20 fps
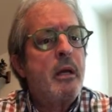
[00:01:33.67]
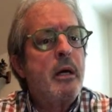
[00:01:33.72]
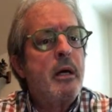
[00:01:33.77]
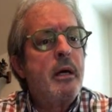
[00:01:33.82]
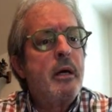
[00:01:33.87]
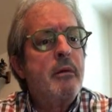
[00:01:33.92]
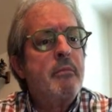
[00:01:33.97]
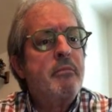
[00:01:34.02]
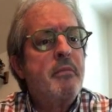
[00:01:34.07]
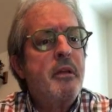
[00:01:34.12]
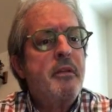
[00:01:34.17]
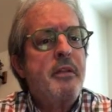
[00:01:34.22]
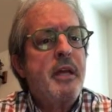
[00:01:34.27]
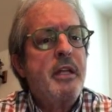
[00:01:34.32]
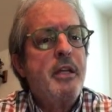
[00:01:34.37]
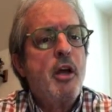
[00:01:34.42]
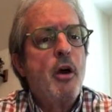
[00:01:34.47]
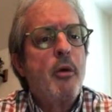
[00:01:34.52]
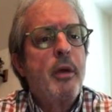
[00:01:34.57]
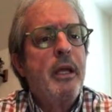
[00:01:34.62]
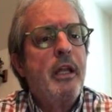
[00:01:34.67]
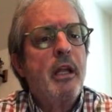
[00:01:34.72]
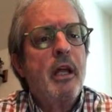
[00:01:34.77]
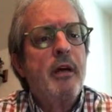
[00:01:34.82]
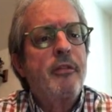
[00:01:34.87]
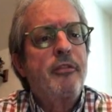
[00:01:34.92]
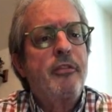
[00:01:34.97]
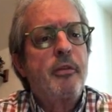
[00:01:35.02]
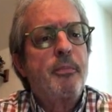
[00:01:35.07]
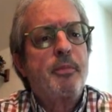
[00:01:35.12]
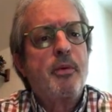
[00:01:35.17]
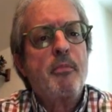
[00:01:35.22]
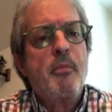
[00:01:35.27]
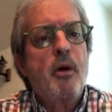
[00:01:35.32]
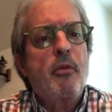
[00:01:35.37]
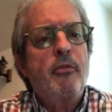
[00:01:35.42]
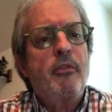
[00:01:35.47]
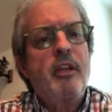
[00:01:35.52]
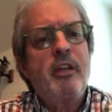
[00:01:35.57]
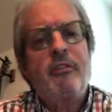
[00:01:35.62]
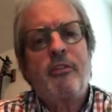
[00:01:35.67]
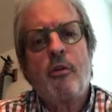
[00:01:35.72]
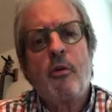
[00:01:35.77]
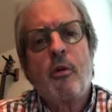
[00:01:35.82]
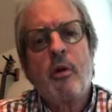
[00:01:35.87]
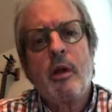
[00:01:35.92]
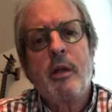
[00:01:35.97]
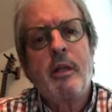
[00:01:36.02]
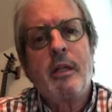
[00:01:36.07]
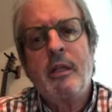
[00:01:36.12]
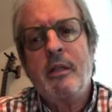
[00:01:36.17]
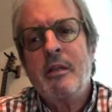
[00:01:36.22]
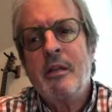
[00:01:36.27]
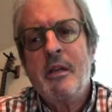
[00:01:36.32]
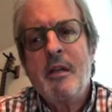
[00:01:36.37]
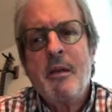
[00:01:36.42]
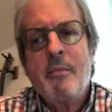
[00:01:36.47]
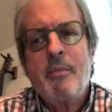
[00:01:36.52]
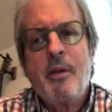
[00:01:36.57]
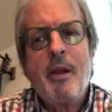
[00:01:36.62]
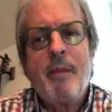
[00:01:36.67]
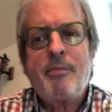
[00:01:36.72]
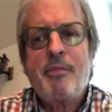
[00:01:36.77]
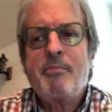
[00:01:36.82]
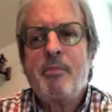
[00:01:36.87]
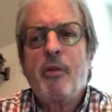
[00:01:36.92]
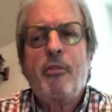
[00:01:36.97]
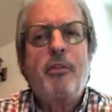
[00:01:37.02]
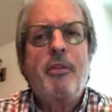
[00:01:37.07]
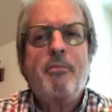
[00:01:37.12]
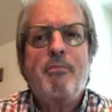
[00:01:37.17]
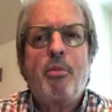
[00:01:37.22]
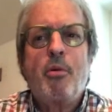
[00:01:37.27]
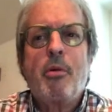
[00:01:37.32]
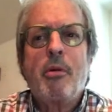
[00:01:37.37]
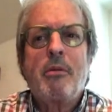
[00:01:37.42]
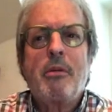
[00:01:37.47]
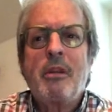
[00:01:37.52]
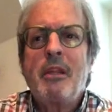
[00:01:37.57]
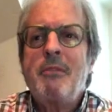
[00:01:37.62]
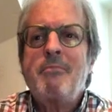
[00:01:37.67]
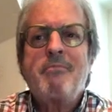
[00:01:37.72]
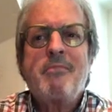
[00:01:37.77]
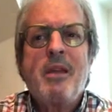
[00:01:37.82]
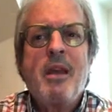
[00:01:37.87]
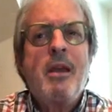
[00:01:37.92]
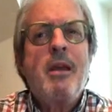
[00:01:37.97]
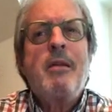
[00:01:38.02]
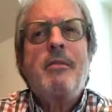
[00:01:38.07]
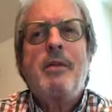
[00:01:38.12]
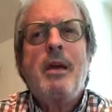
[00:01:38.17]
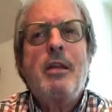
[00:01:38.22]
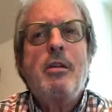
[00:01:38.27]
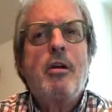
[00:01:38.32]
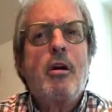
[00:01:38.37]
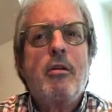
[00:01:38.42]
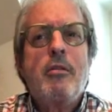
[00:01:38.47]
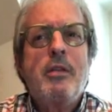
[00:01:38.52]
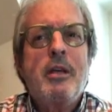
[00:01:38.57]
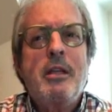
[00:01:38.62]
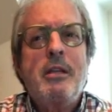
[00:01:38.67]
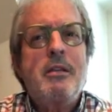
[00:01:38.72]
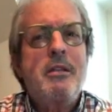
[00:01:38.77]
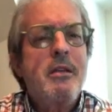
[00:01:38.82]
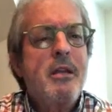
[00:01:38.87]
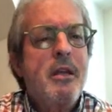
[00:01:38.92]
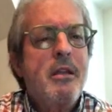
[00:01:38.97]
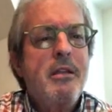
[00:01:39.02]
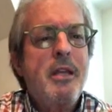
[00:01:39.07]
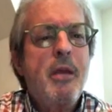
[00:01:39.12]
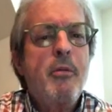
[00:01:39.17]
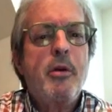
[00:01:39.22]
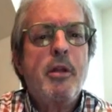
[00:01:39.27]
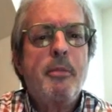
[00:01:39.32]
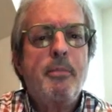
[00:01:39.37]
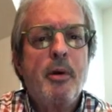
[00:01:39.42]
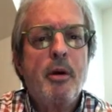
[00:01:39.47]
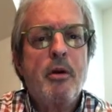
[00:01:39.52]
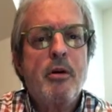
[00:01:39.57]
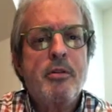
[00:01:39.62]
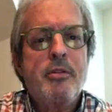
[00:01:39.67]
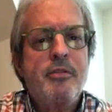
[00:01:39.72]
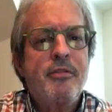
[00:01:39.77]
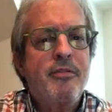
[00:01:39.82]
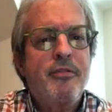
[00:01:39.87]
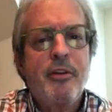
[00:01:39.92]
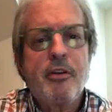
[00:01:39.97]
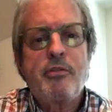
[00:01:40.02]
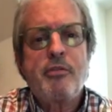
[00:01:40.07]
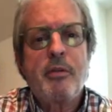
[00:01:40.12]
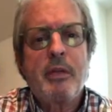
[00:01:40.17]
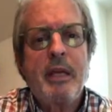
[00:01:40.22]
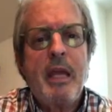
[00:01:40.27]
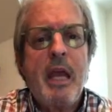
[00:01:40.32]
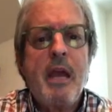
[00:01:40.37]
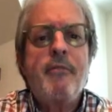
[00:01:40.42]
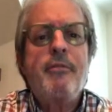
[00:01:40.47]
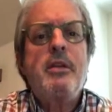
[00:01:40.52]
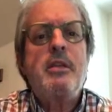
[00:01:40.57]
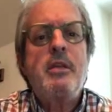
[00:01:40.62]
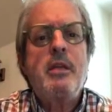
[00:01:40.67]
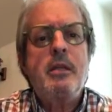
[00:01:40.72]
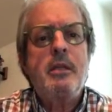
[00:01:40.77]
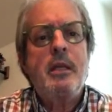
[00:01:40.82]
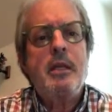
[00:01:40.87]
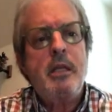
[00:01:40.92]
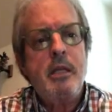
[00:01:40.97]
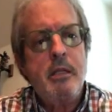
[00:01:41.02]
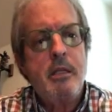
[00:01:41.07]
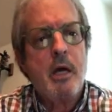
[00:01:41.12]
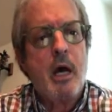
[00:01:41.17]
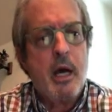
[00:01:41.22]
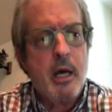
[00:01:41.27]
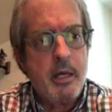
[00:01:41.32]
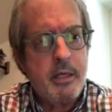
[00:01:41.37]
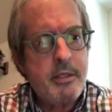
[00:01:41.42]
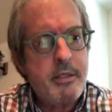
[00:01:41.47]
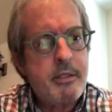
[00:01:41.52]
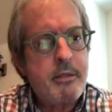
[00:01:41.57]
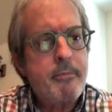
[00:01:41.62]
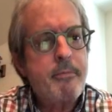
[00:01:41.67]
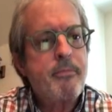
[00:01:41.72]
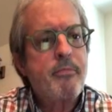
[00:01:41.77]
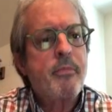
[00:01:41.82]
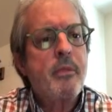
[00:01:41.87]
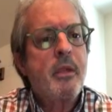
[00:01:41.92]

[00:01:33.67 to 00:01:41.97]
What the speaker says: They know he loves to promote discord, and perhaps most importantly, they know that they would oppose virtually everything that he does